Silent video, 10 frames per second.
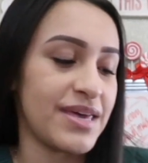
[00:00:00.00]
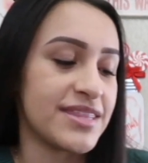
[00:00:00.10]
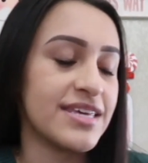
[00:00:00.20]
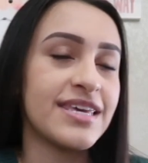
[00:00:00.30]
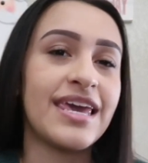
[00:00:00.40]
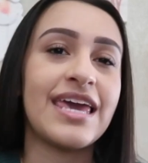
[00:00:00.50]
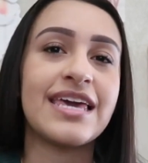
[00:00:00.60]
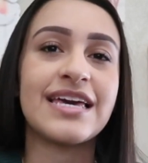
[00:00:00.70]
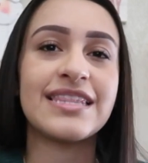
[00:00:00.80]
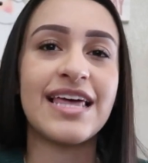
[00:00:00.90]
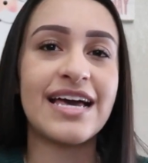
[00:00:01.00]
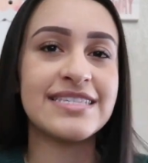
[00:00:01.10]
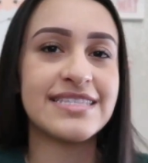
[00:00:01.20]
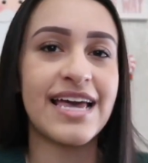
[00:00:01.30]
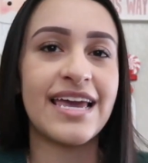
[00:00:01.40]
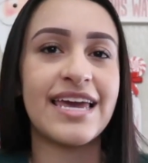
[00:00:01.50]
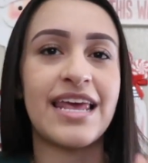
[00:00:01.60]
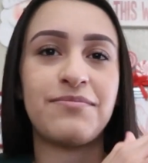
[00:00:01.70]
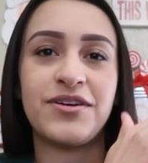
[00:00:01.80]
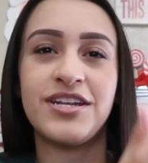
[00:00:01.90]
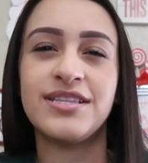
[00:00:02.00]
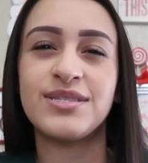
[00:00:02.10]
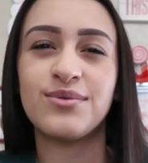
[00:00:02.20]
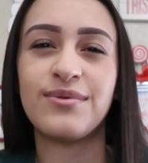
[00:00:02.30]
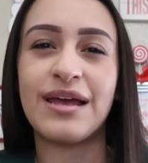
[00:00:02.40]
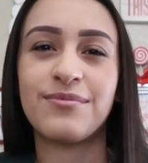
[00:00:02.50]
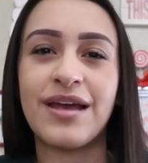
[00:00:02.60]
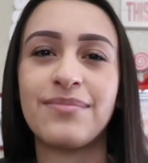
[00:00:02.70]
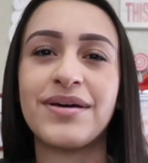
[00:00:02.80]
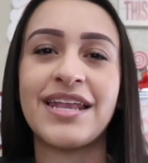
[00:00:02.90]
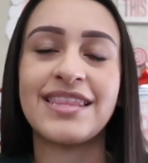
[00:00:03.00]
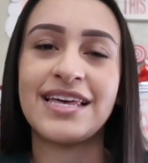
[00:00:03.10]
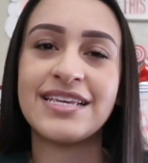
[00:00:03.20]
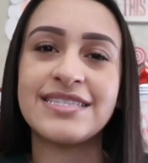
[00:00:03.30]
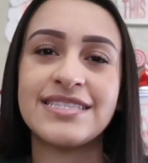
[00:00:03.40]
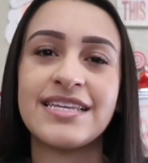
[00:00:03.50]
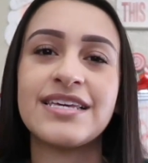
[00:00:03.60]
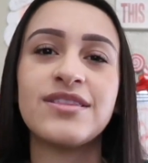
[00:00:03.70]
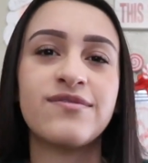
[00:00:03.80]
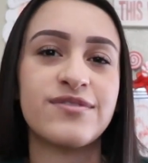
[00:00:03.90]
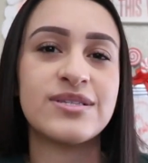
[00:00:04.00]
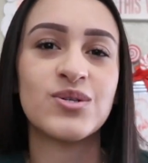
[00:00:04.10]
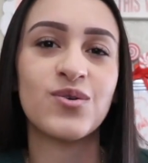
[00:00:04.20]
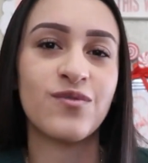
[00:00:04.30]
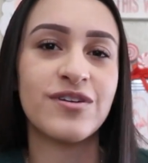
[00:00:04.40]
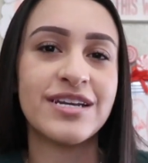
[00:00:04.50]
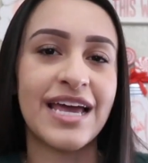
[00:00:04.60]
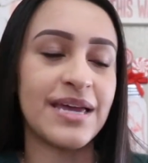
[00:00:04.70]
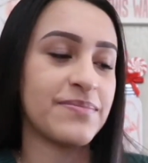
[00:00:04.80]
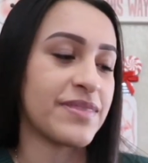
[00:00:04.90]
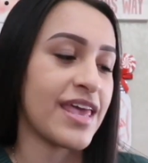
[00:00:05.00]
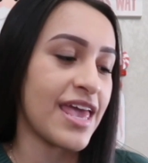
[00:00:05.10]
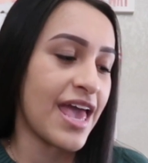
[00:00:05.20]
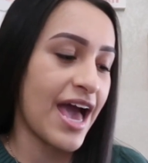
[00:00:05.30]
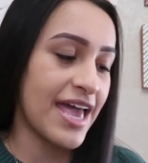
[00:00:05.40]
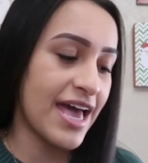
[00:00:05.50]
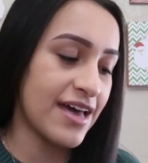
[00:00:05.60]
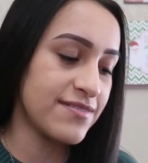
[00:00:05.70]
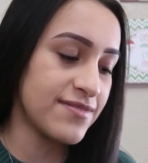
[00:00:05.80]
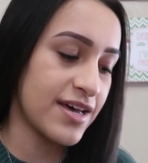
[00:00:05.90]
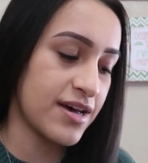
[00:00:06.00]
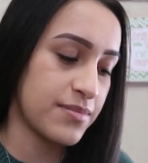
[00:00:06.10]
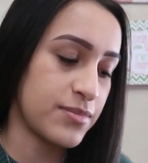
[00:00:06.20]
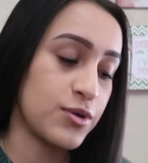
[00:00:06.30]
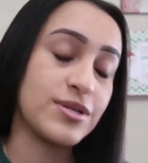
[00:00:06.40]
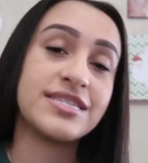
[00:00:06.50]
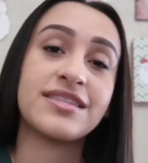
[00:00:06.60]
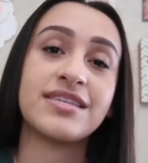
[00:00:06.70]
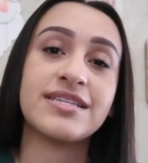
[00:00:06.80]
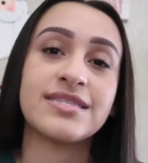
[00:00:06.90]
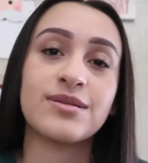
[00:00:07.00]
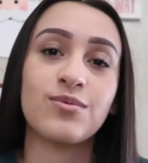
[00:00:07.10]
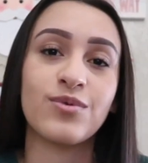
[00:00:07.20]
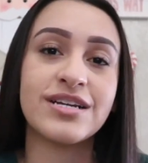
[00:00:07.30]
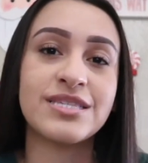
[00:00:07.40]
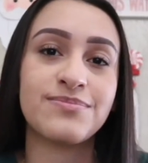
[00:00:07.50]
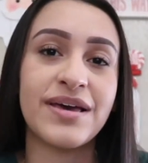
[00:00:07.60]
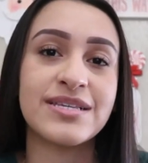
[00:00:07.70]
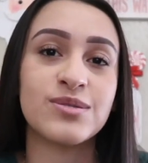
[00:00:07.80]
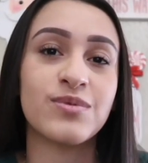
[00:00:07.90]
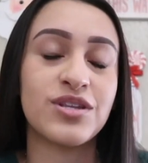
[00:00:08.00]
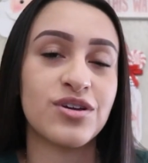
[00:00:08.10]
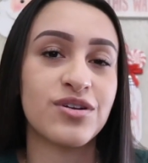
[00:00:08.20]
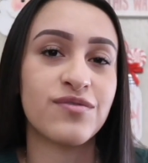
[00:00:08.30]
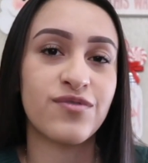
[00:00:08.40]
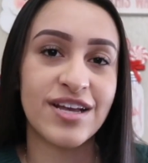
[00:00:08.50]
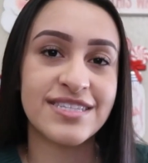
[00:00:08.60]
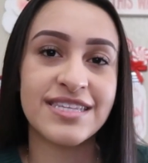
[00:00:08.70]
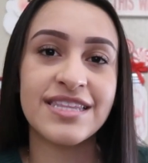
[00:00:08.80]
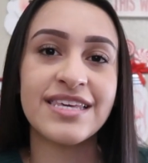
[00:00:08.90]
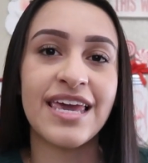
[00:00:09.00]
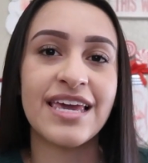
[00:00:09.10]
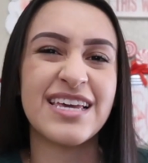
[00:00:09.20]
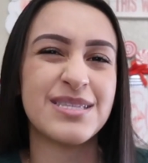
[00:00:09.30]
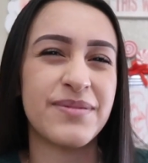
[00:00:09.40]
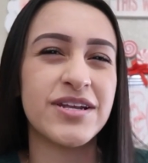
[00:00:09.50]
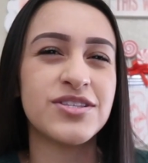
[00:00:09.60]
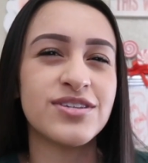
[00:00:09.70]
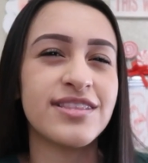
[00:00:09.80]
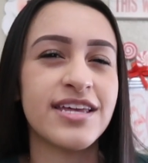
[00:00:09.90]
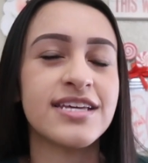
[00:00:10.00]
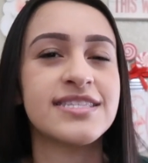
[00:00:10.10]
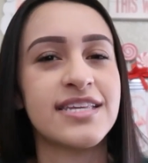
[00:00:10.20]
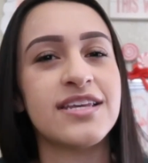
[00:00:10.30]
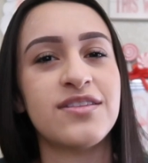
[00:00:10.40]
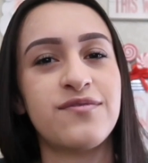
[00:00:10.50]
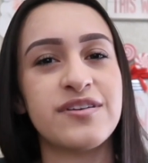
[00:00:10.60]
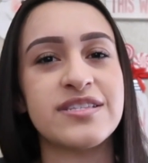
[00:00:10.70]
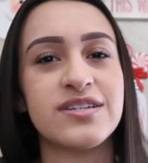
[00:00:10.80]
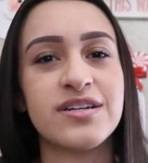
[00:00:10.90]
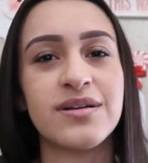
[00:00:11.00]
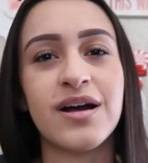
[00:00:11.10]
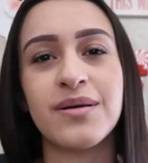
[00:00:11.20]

made the cake last night and I put it in saran wrap and I let it sit in the freezer overnight. I have noticed that this works best when you're frosting the cake. It's better to let it sit in the freezer.